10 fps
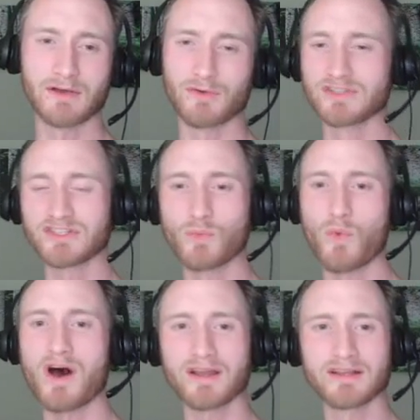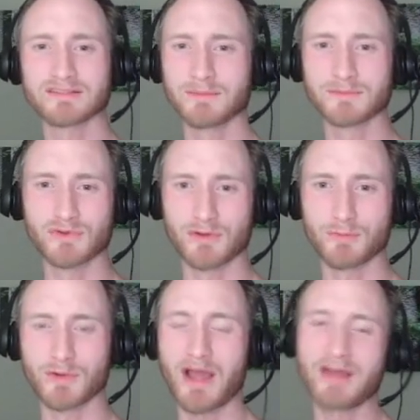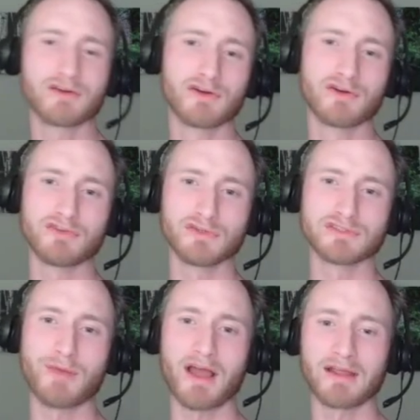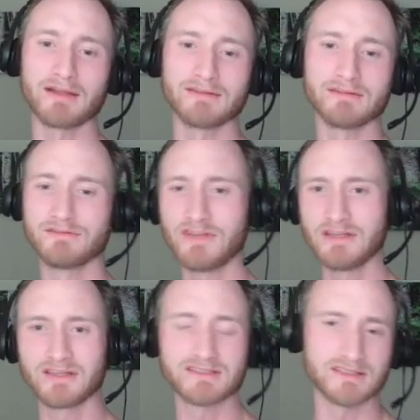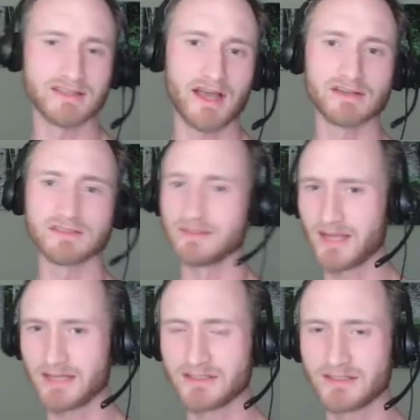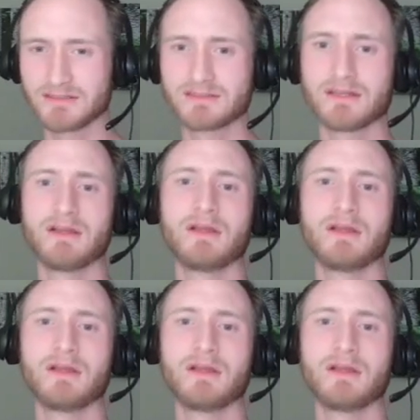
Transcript: or just wanting some sort of. I don't know if it was my feelings, desires, intentions,